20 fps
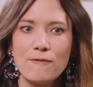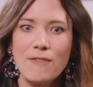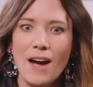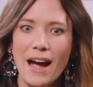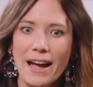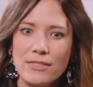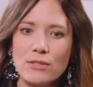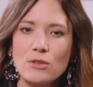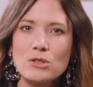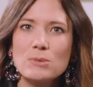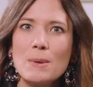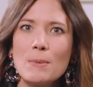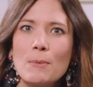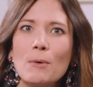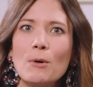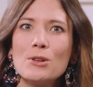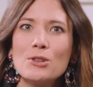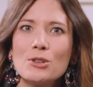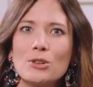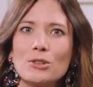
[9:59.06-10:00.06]
find those
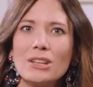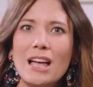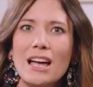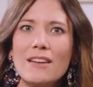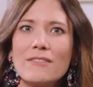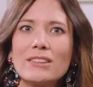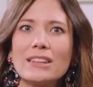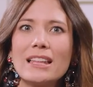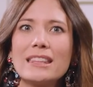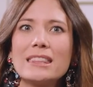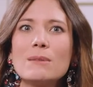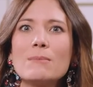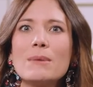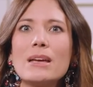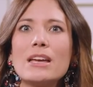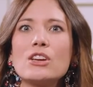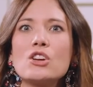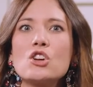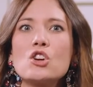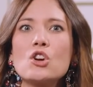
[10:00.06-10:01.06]
people in your life and let them
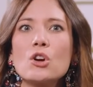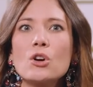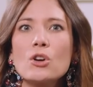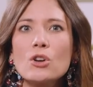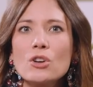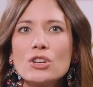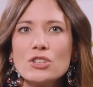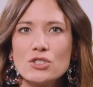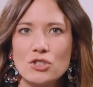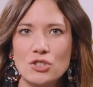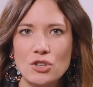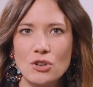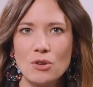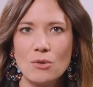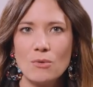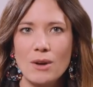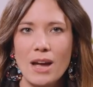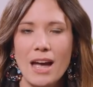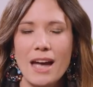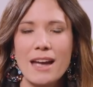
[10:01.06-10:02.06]
encourage
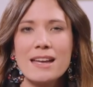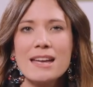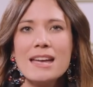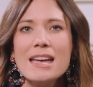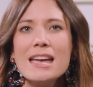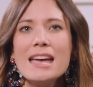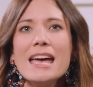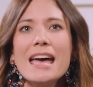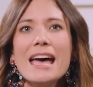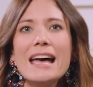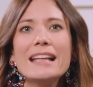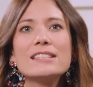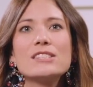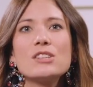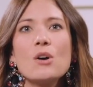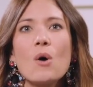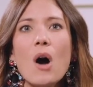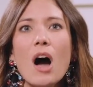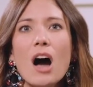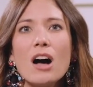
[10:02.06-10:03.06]
you, okay? And
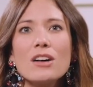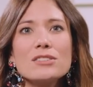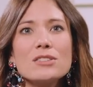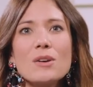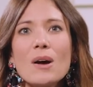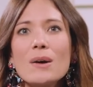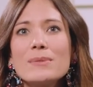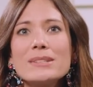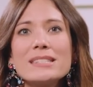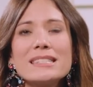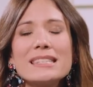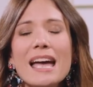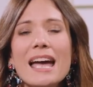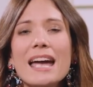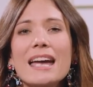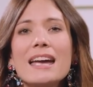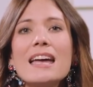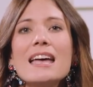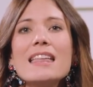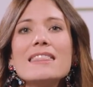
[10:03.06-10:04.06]
so also I would say